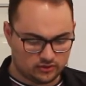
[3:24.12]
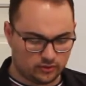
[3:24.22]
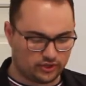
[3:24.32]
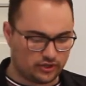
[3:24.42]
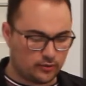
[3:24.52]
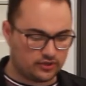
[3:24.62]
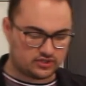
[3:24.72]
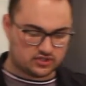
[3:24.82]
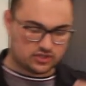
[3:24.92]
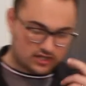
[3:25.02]
We're gonna go with a
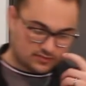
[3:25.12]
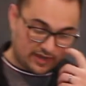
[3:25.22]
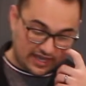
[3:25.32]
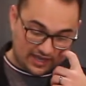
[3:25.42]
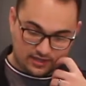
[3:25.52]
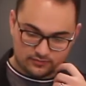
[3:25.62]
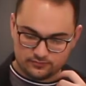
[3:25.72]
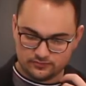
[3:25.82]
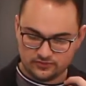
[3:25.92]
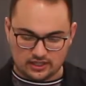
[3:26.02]

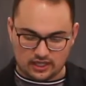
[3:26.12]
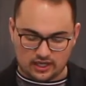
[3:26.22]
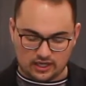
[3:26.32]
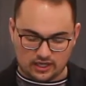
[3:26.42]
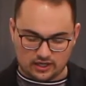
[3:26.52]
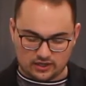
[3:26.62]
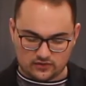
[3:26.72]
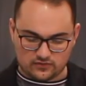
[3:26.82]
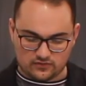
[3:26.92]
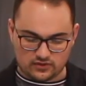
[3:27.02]
saucepan,
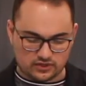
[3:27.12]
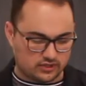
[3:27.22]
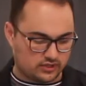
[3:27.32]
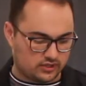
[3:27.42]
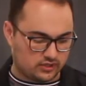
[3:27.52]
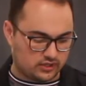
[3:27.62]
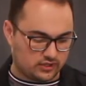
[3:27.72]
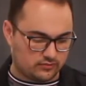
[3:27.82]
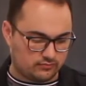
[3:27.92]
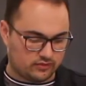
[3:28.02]
and
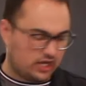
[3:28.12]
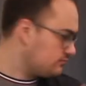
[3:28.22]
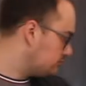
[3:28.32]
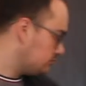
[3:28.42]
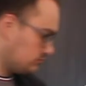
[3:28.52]
yeah,